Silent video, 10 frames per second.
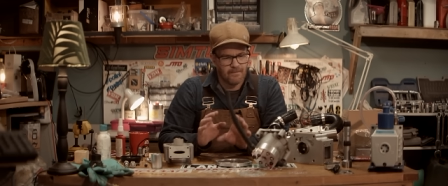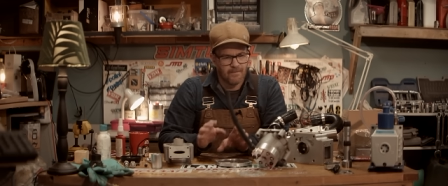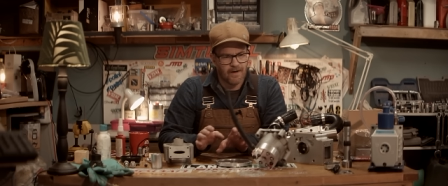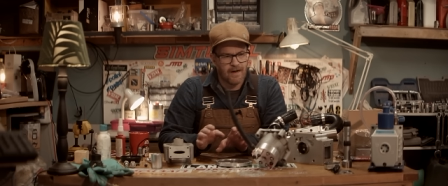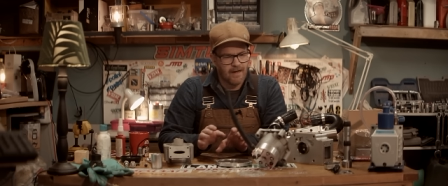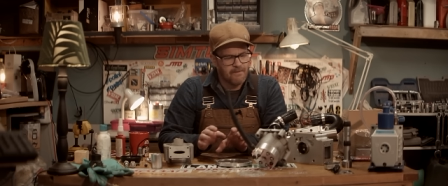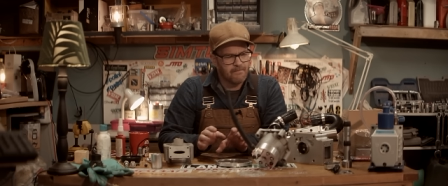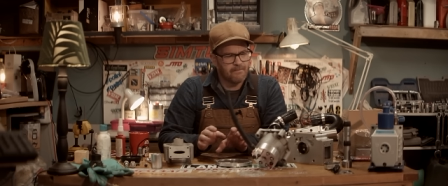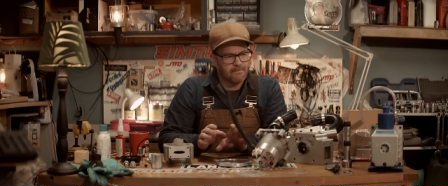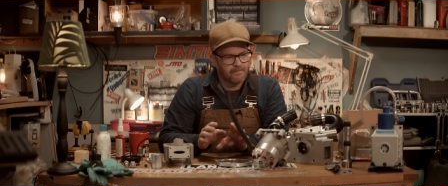What I
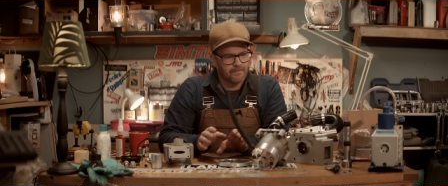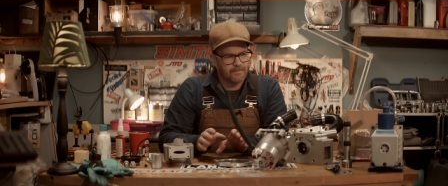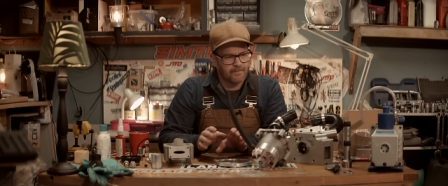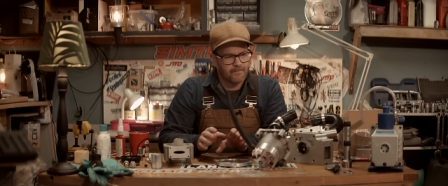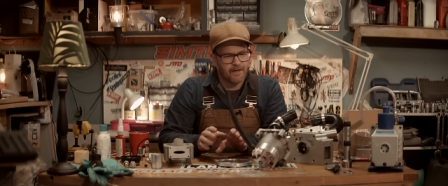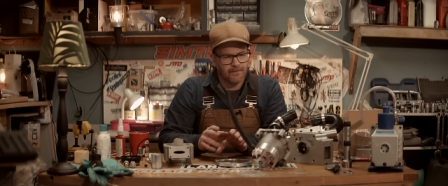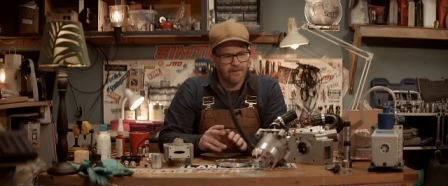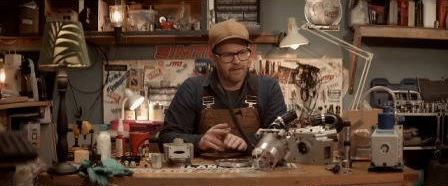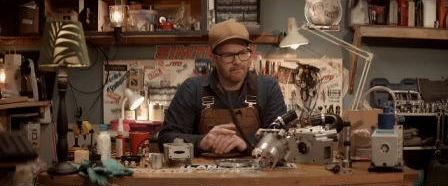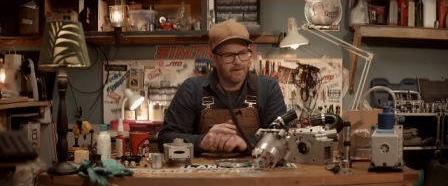am, what I
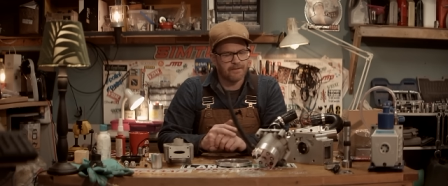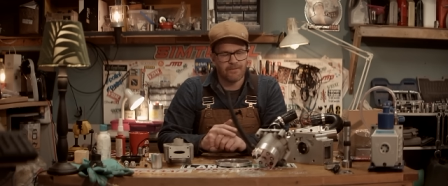think my